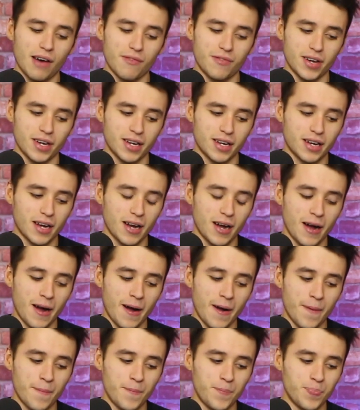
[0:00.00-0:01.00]
I think
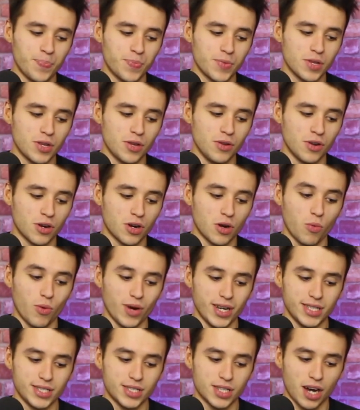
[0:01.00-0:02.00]
you look at
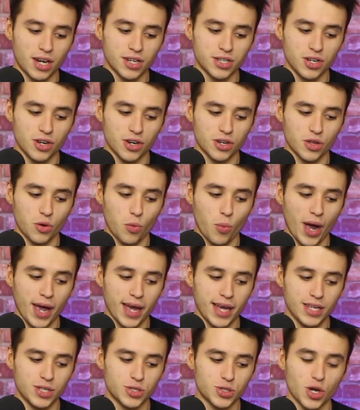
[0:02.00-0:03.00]
what he's done, you look at the
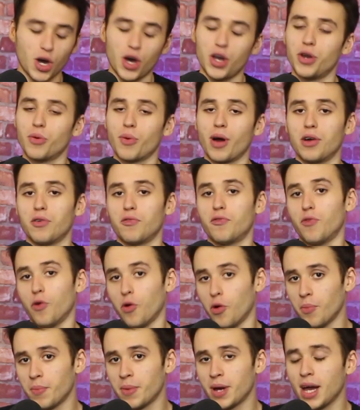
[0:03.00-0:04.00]
way he's turned around
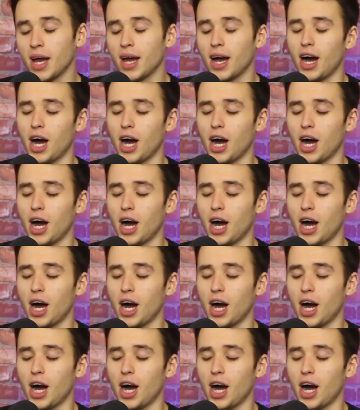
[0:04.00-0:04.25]
form.